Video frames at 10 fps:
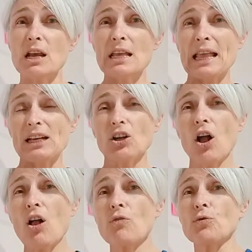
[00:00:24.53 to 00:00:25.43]
like
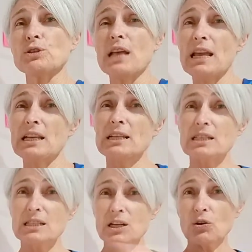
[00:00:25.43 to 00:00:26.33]
golf or
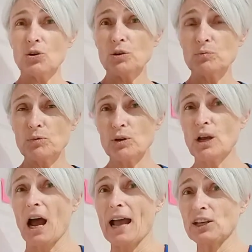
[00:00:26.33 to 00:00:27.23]
tennis, good
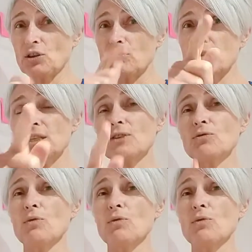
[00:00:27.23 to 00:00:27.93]
accuracy of